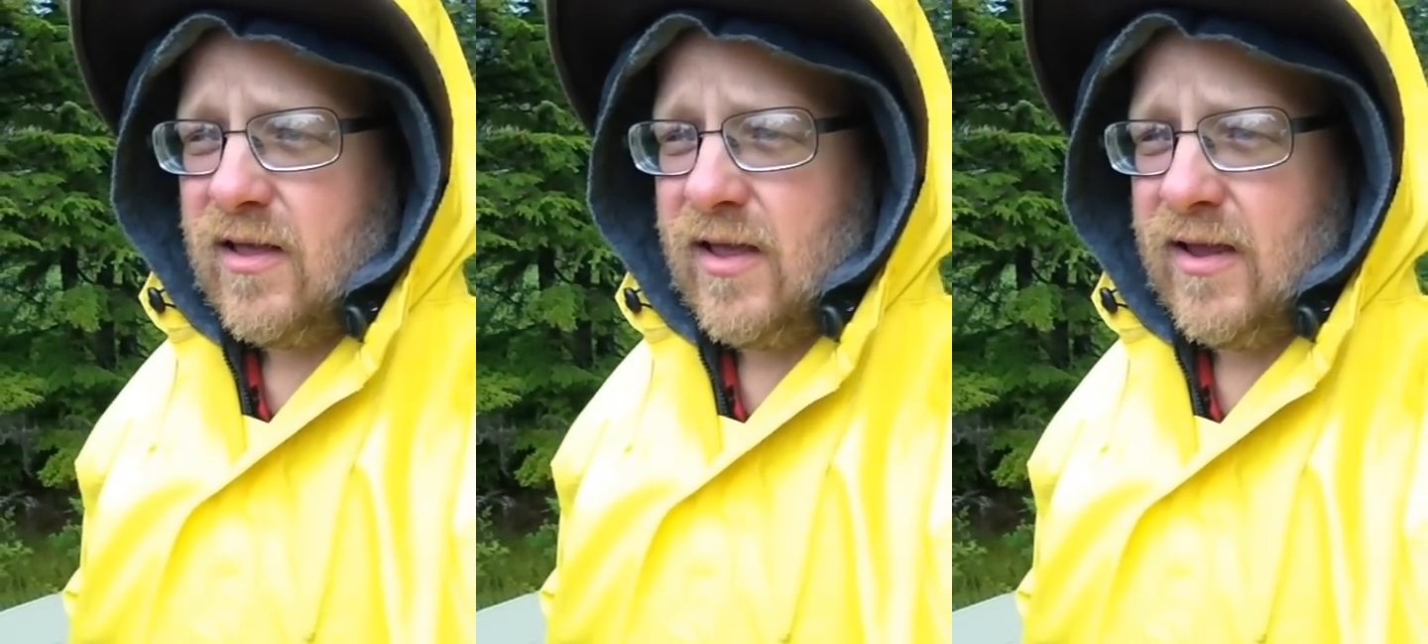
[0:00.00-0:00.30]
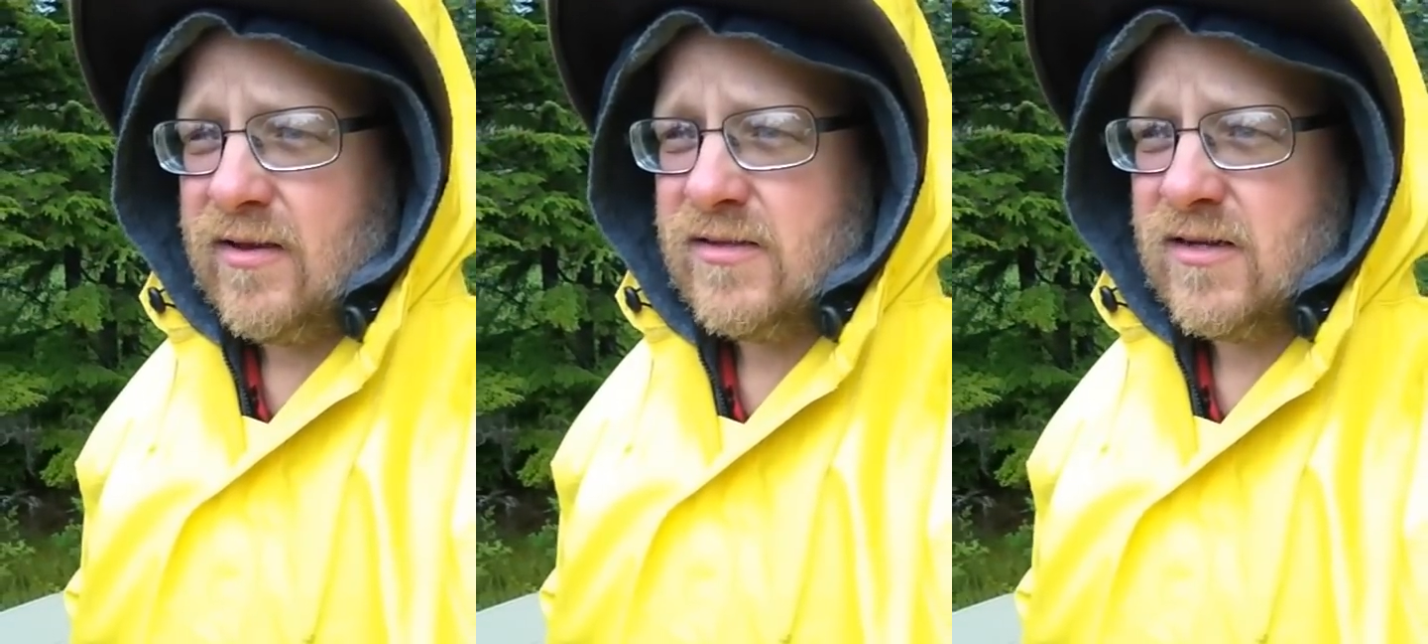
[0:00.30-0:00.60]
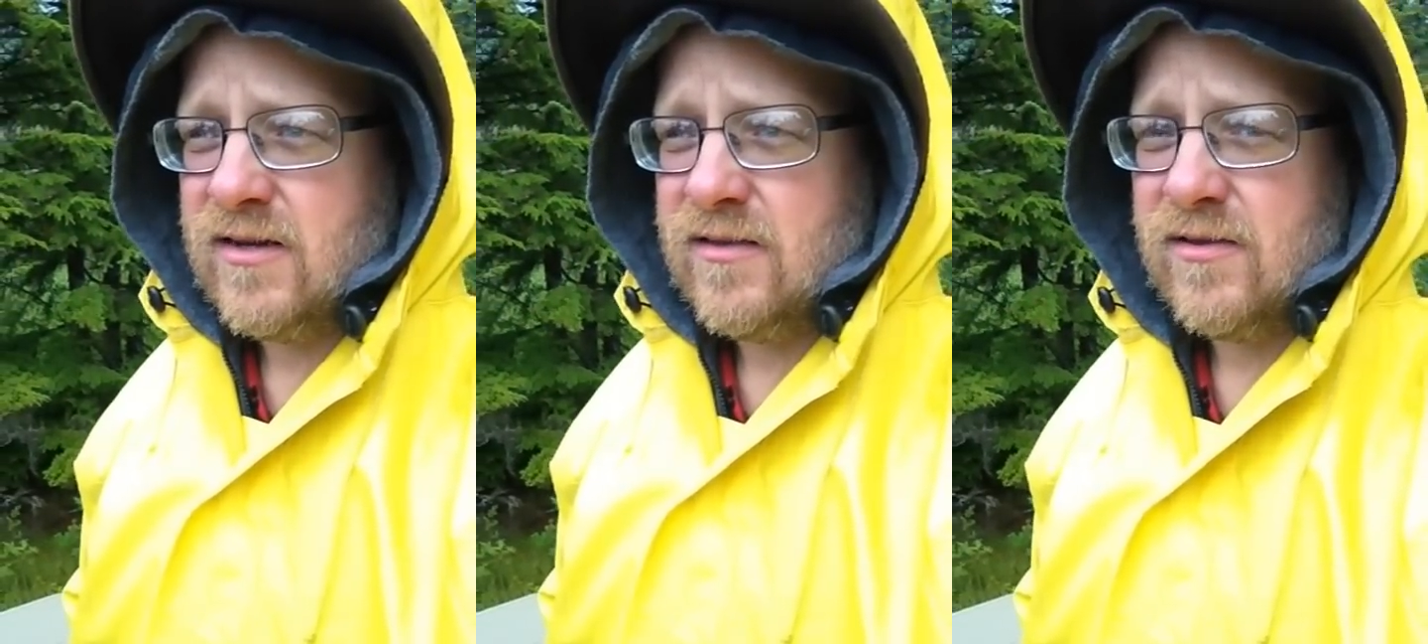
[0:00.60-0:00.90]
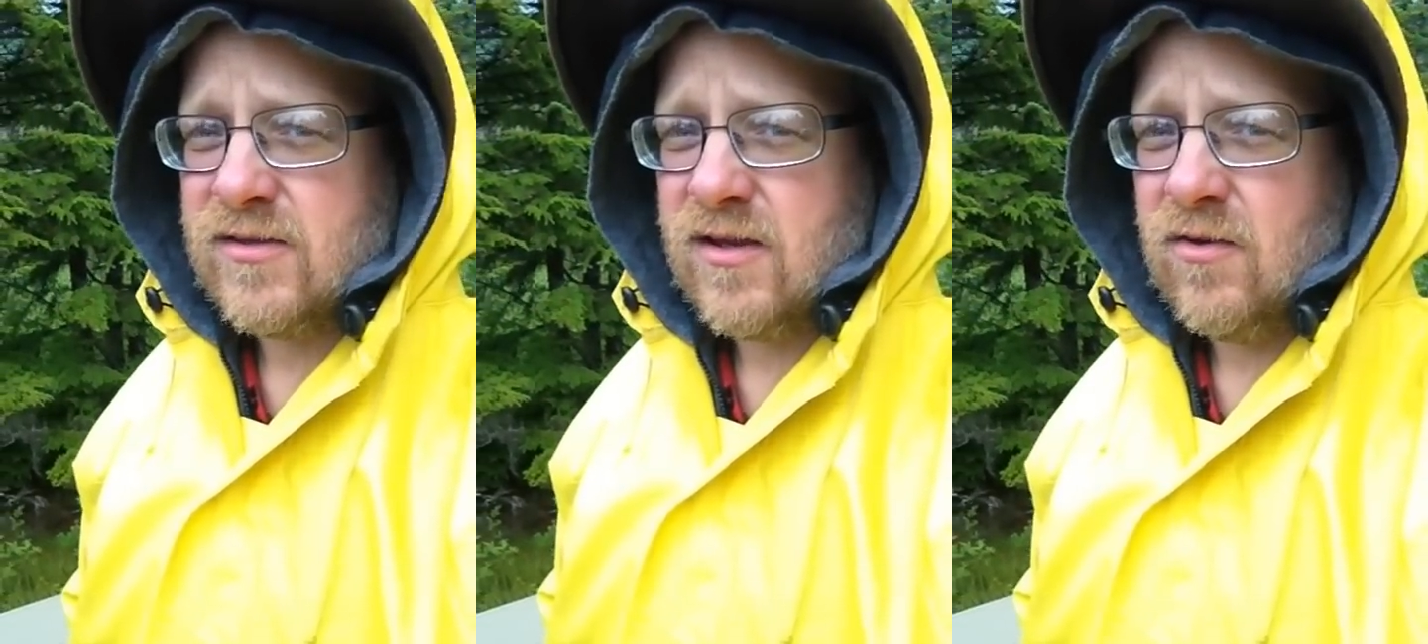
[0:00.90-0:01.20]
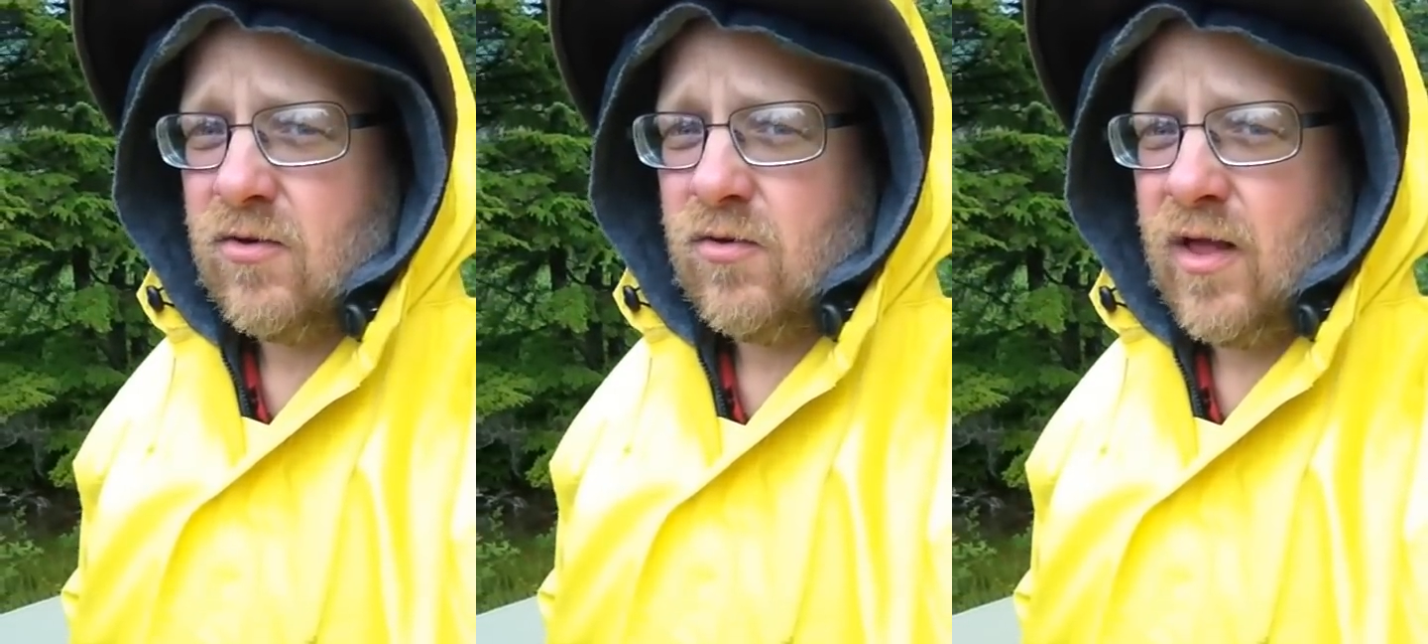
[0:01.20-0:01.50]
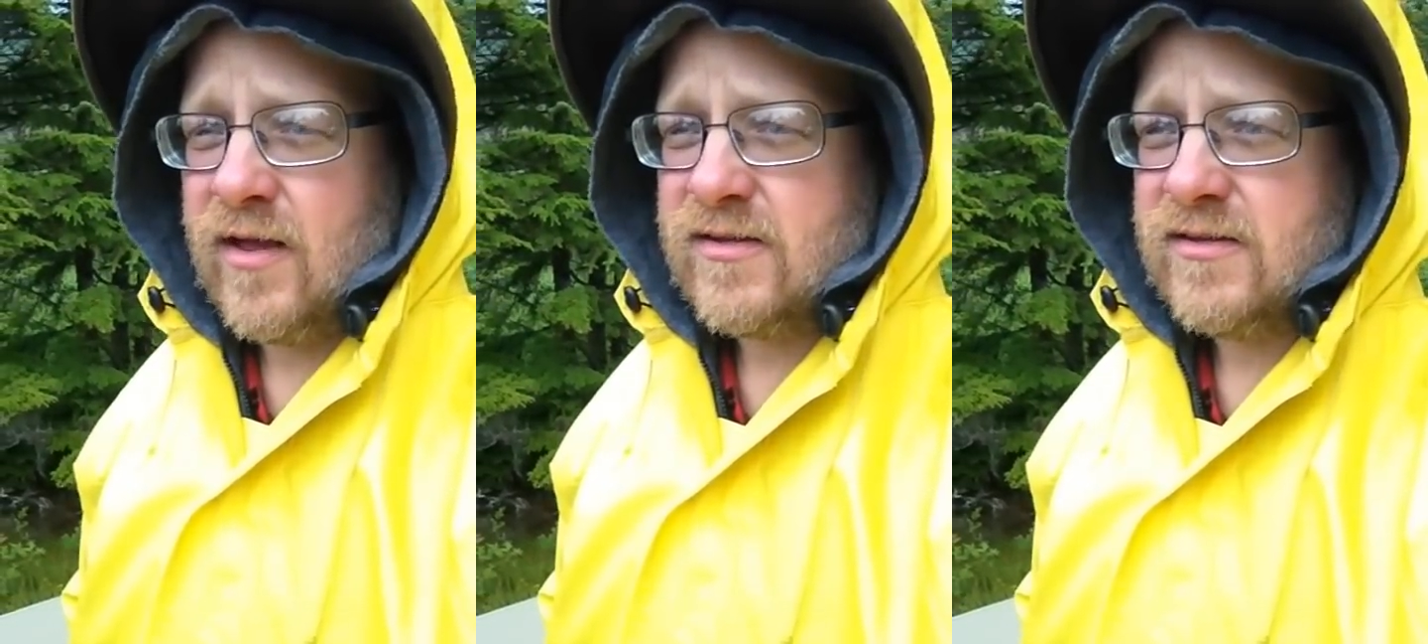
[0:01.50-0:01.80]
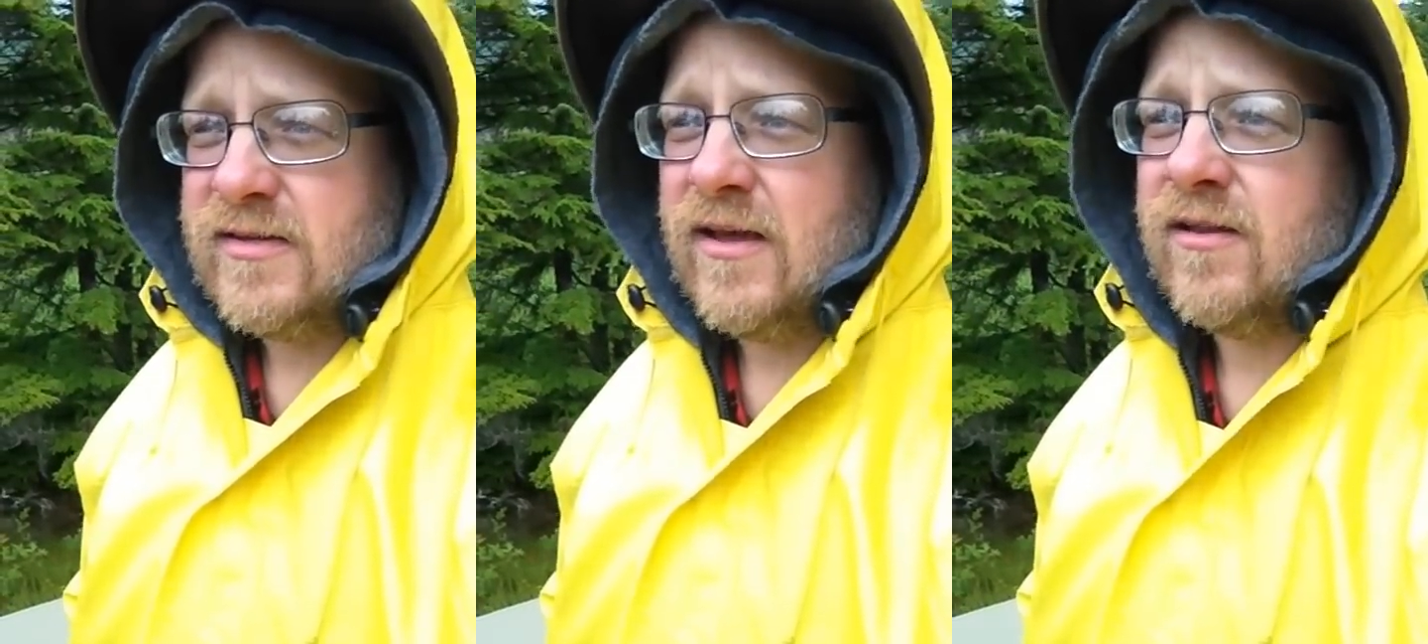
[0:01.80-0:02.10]
and there's a whole lot
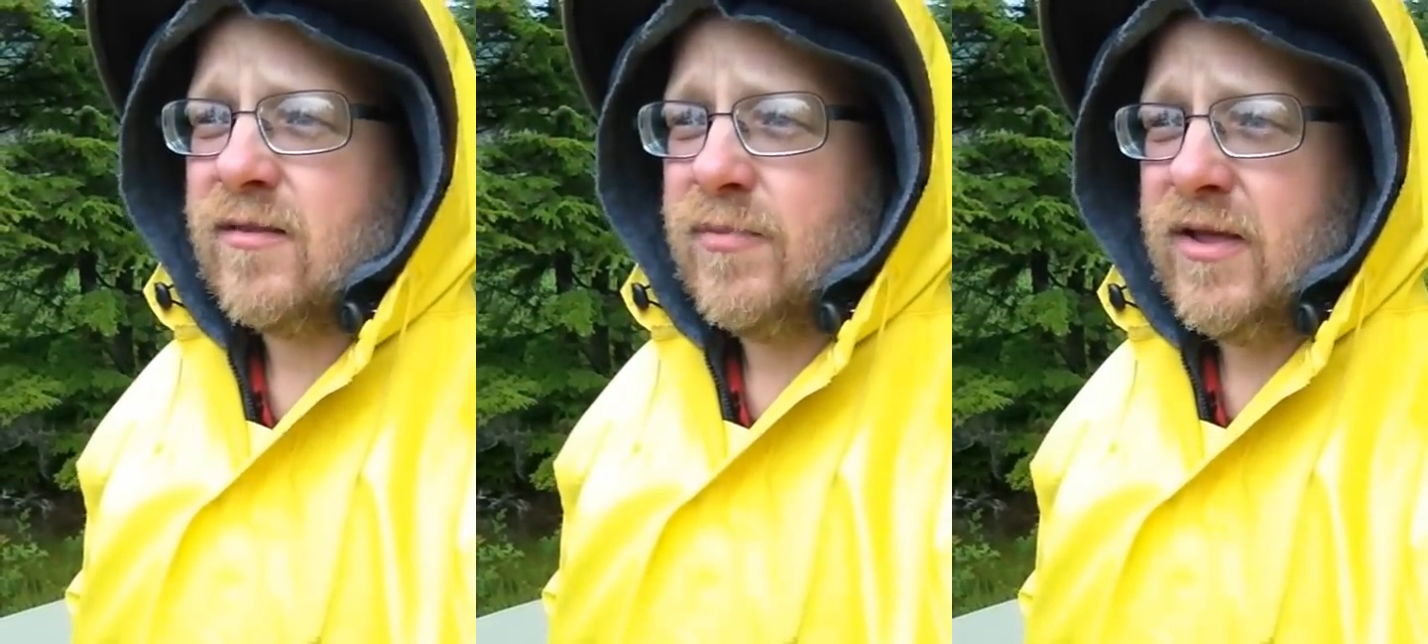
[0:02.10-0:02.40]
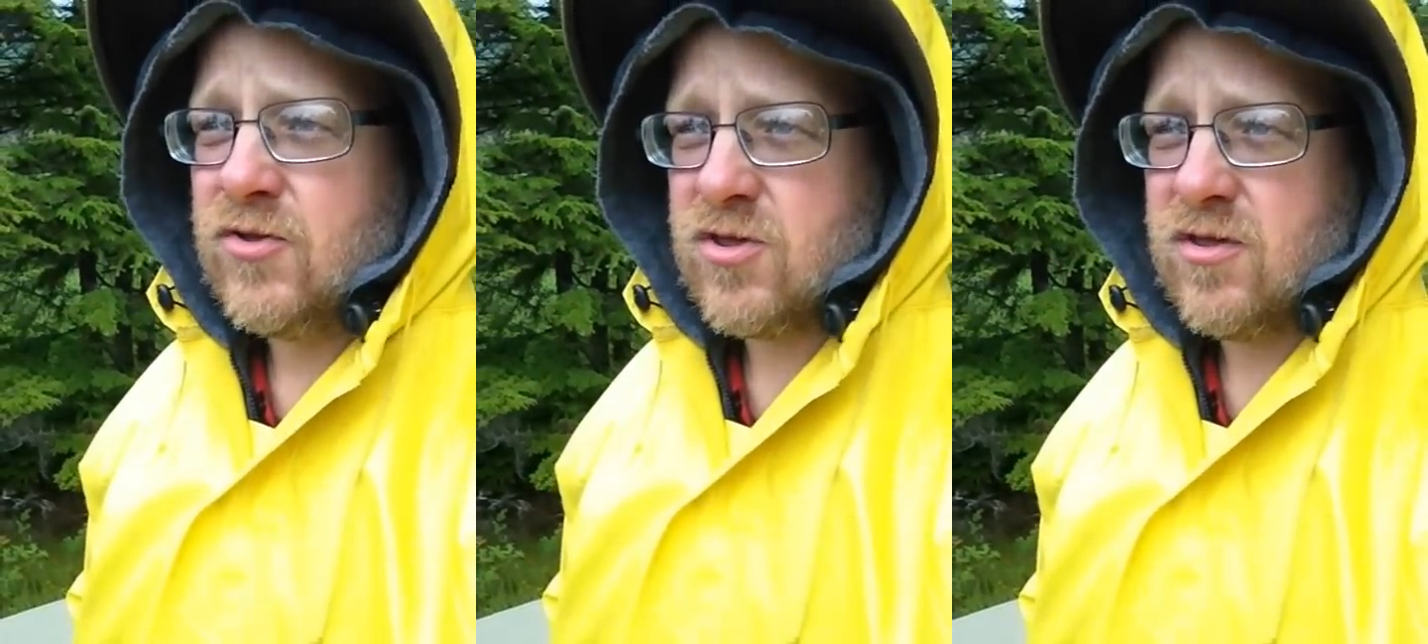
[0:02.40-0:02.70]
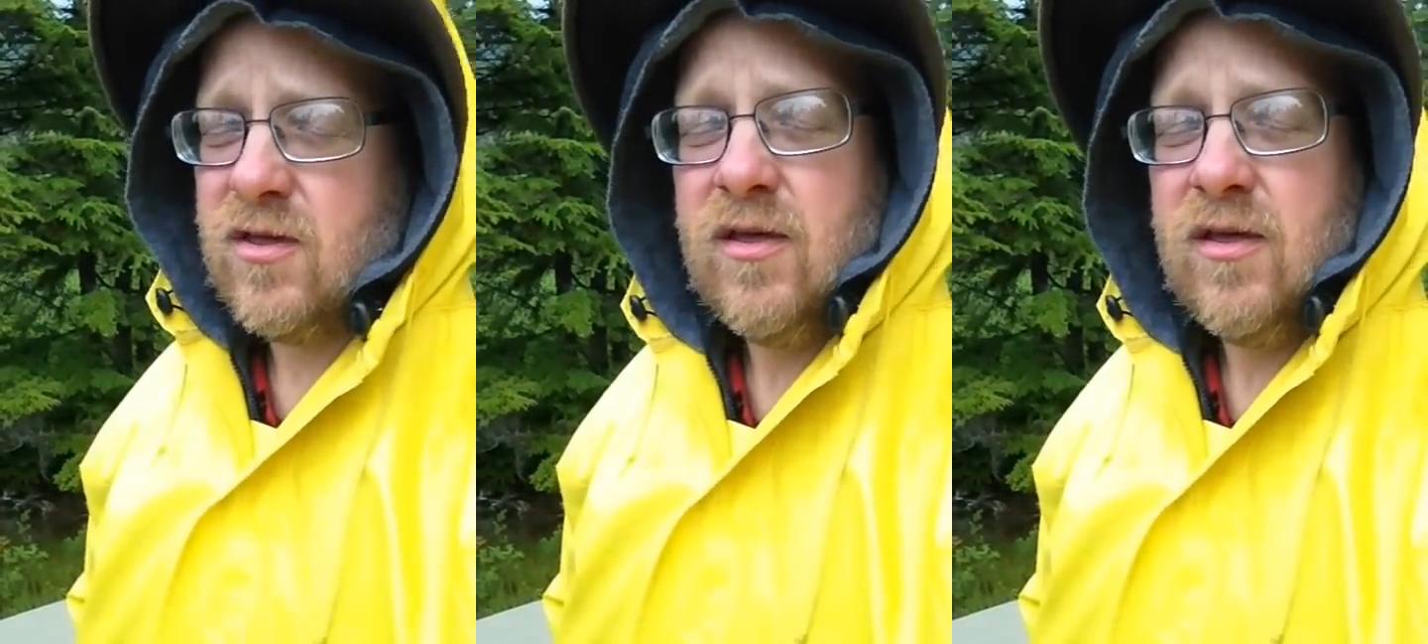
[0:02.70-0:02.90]
down at the beach,